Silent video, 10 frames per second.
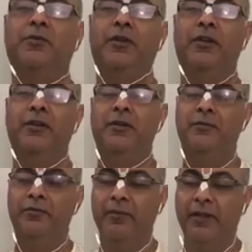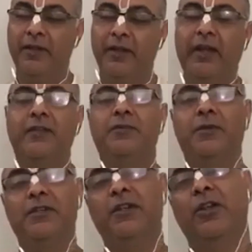world, and
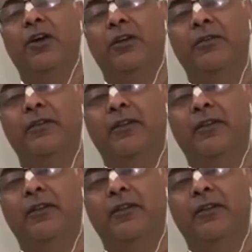especially Lord.